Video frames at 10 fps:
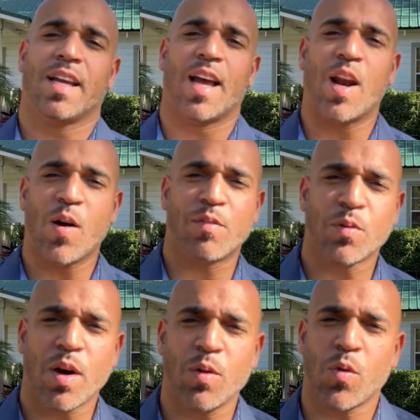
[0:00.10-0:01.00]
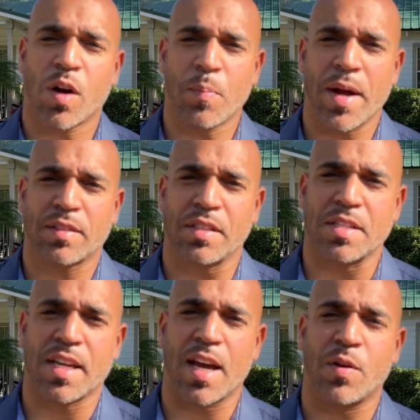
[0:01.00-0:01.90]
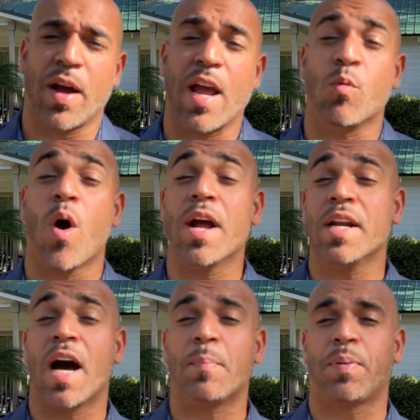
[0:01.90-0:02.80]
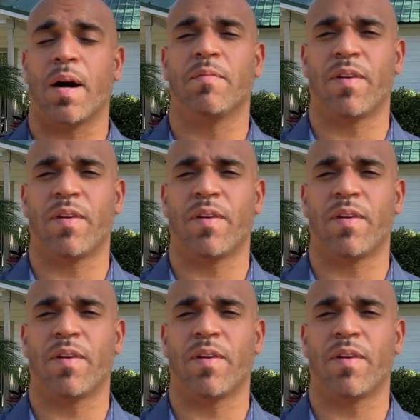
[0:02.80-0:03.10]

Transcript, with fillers: Hello everyone, welcome back to the channel. Hey, why not Palm